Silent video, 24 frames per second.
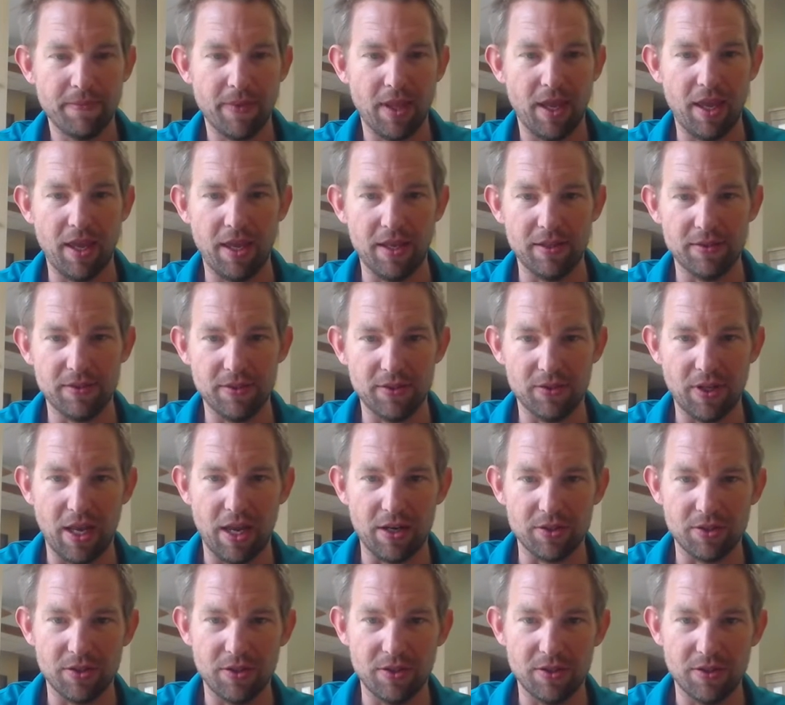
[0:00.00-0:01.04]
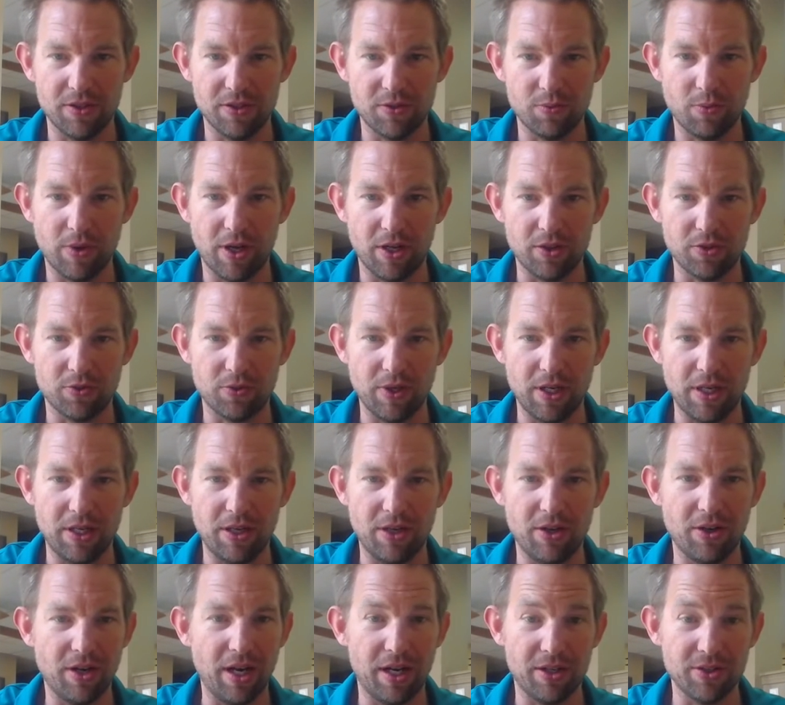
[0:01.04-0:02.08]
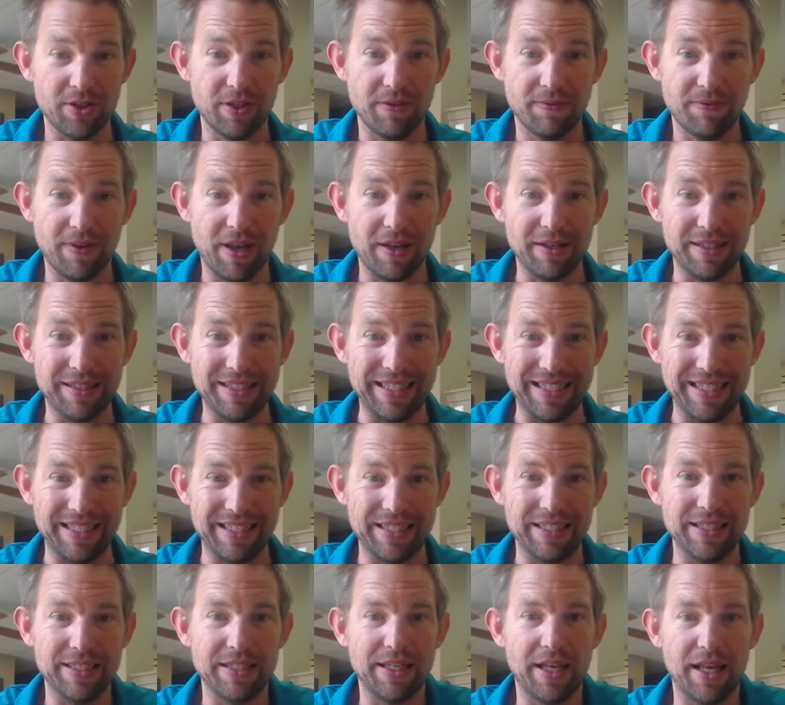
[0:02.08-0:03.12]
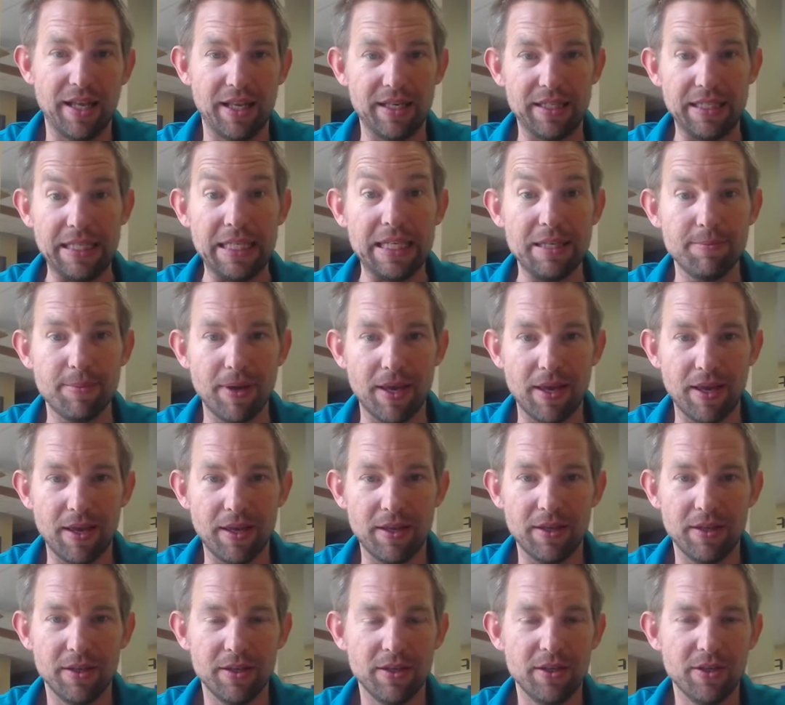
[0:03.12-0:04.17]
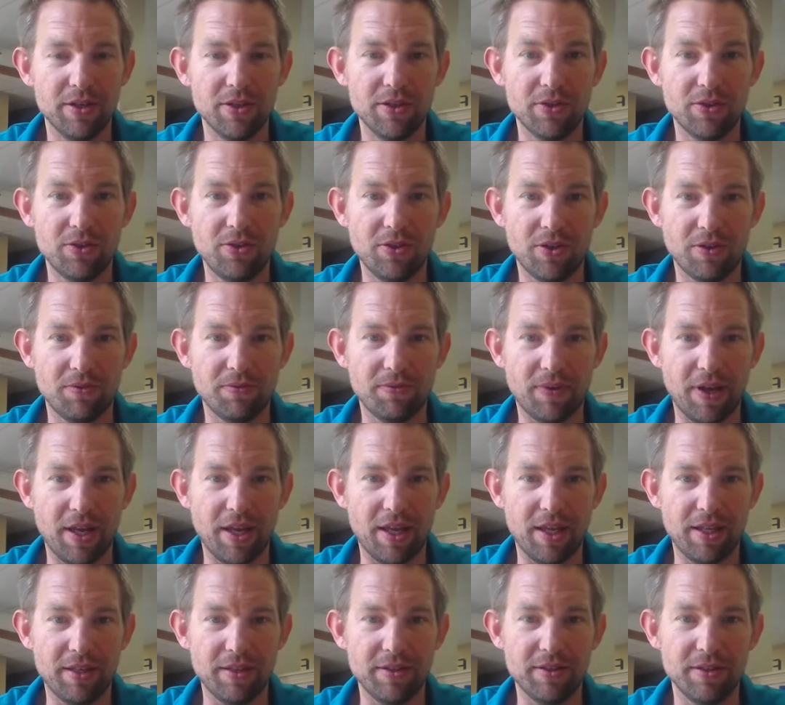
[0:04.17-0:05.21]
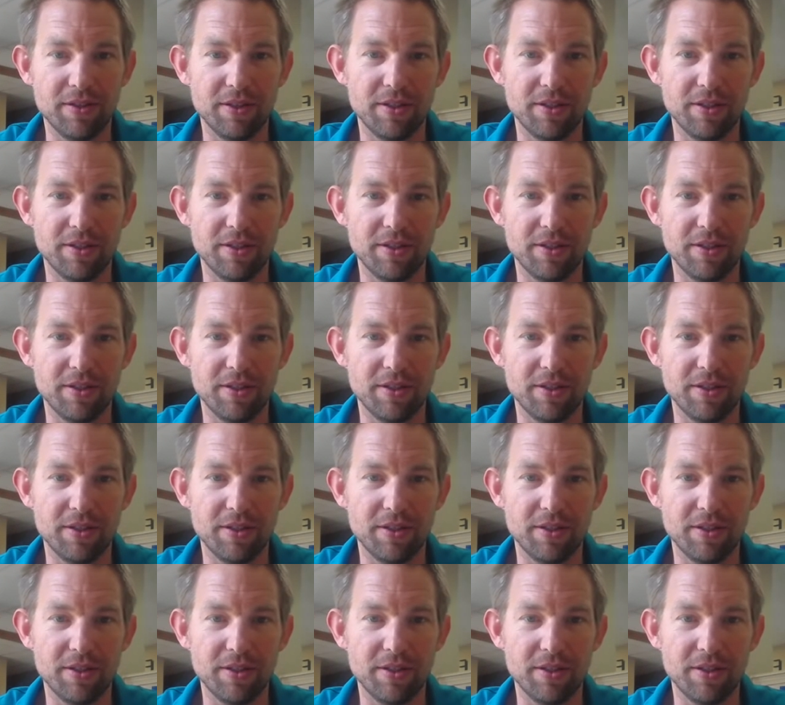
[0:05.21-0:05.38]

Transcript: And it's this watch right here, actually found it on eBay. You can find